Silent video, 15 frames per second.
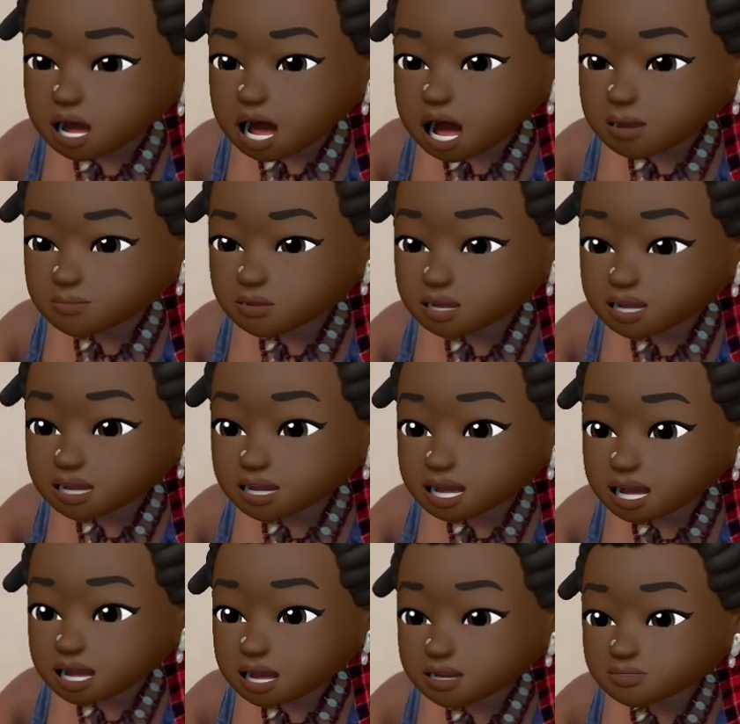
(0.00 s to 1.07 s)
I'm going to
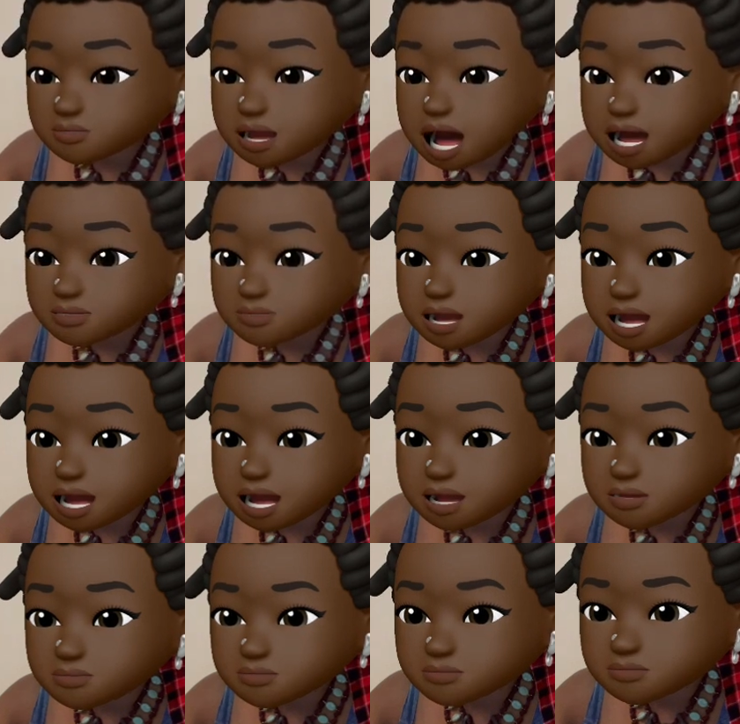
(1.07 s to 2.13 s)
say 5
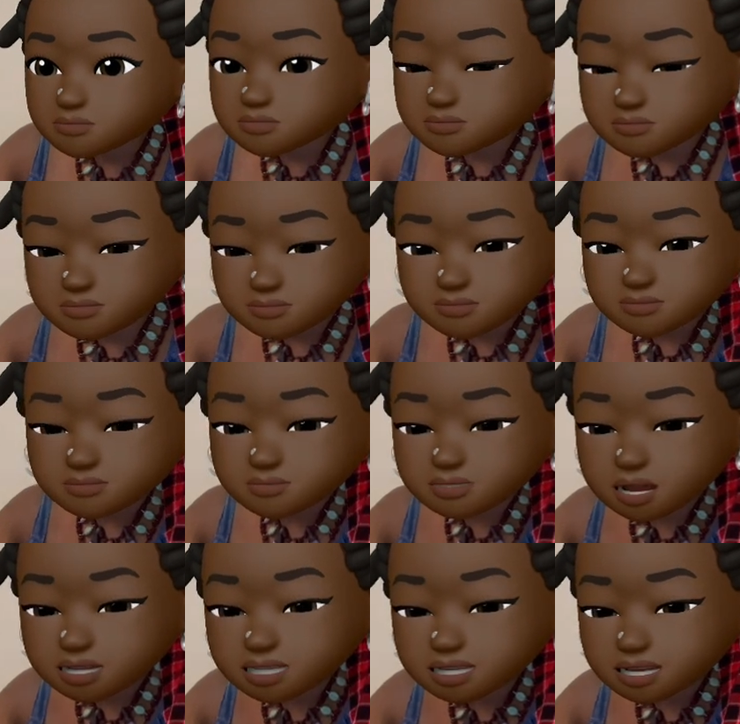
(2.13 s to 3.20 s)
a.m. Y'all
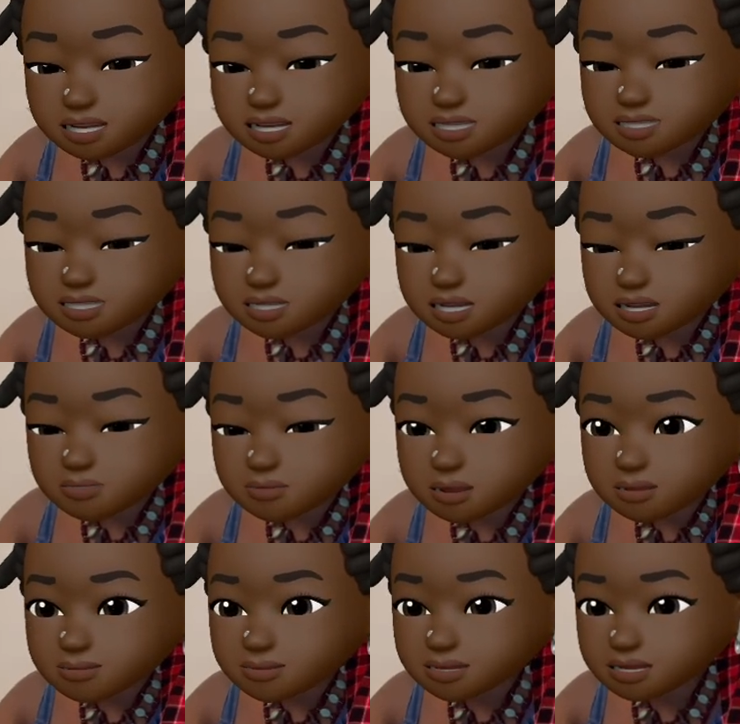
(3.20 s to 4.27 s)
see it's a theme
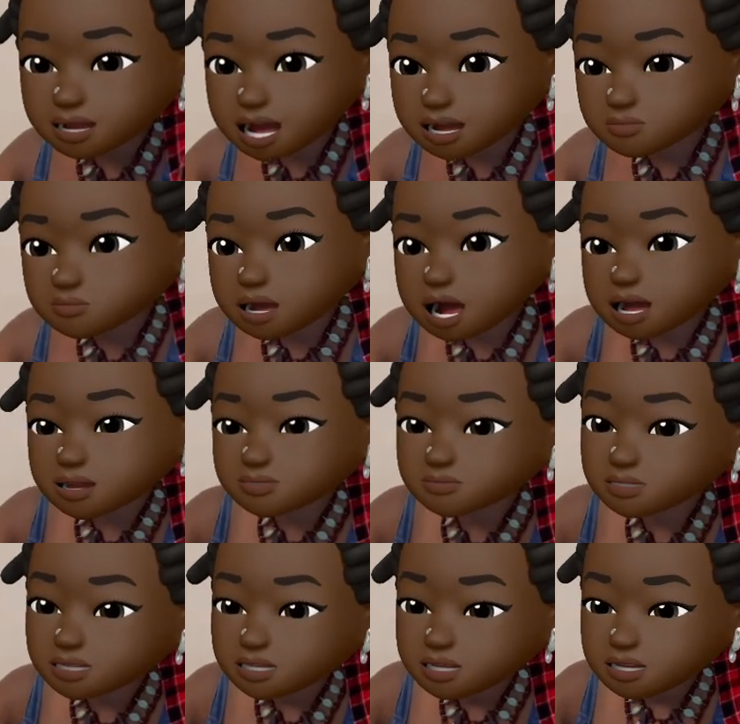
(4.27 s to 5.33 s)
going. I like 5s.
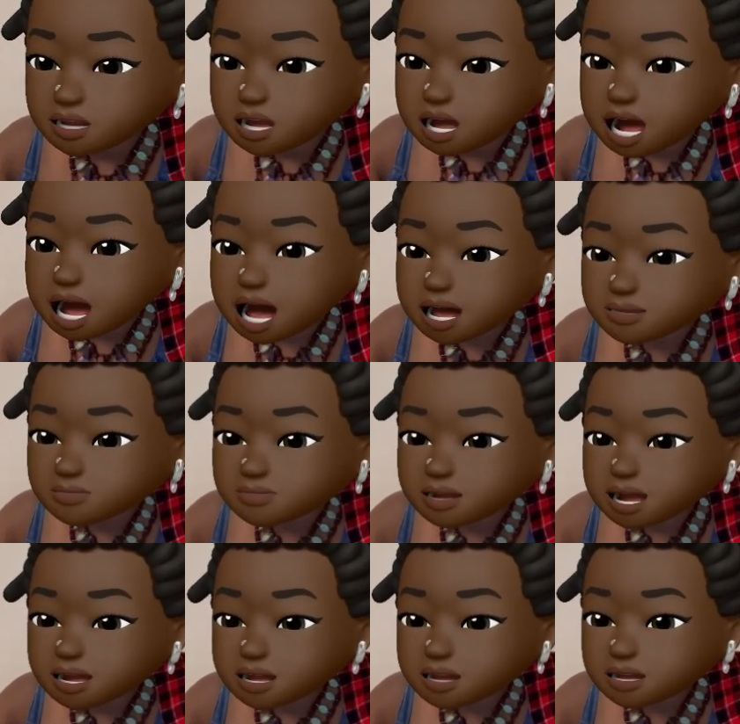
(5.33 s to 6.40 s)
And
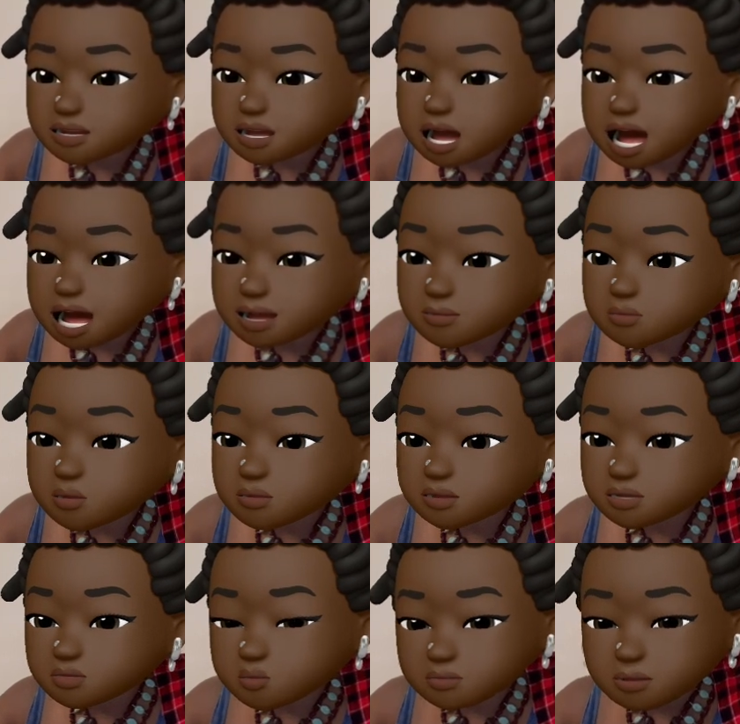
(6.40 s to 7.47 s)
then I'm going
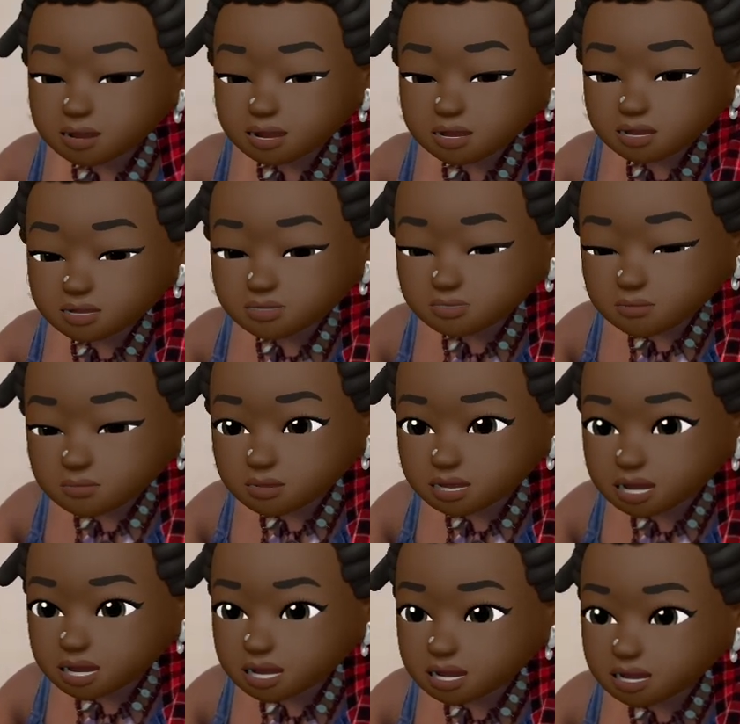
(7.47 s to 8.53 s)
to pick the
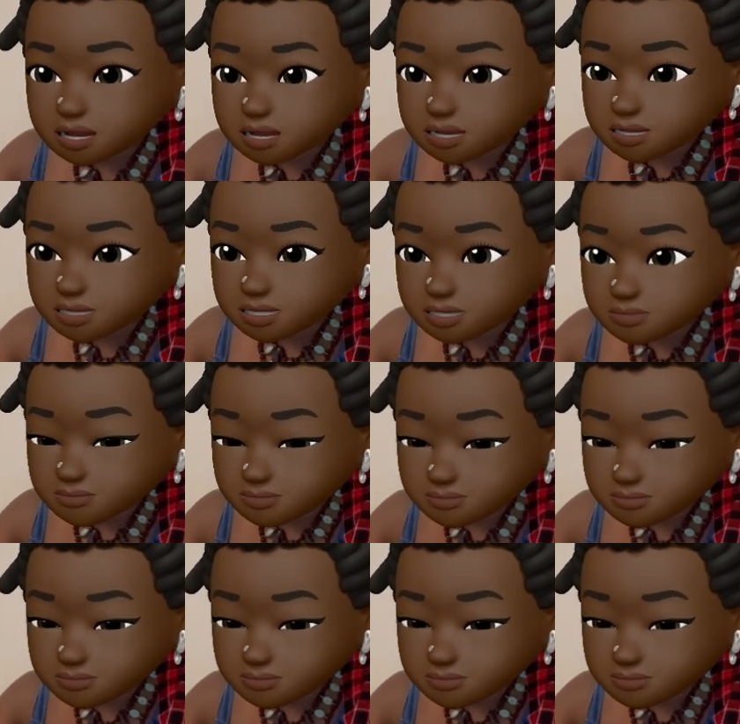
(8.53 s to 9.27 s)
place.